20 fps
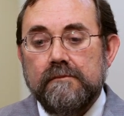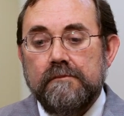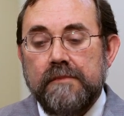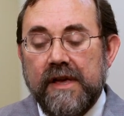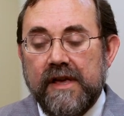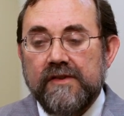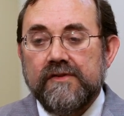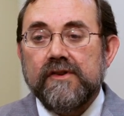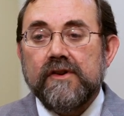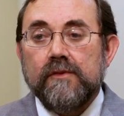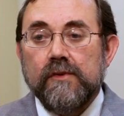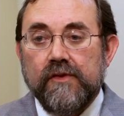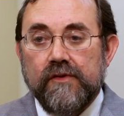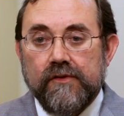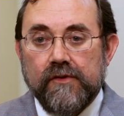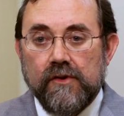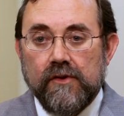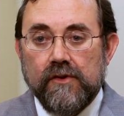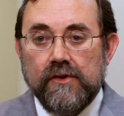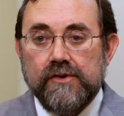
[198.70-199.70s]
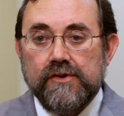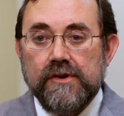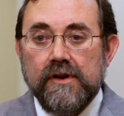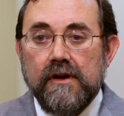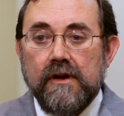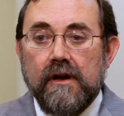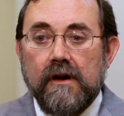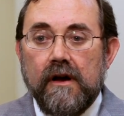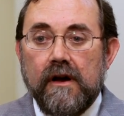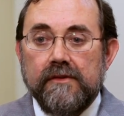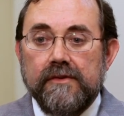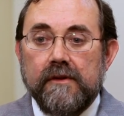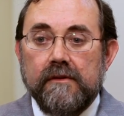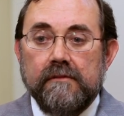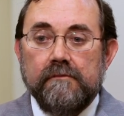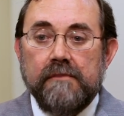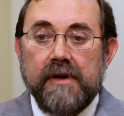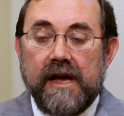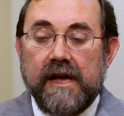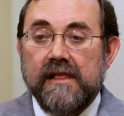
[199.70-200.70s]
basic research on the
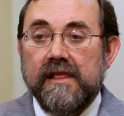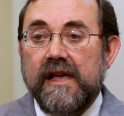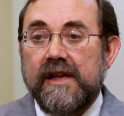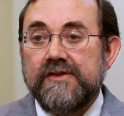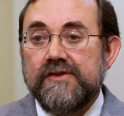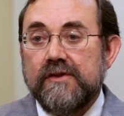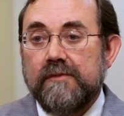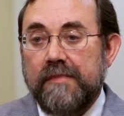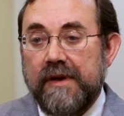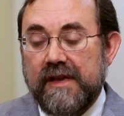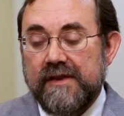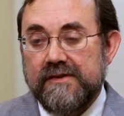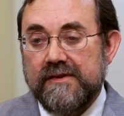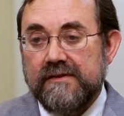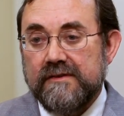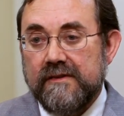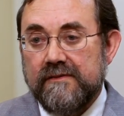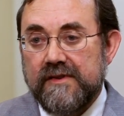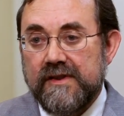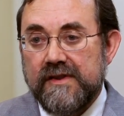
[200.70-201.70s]
biologic basis of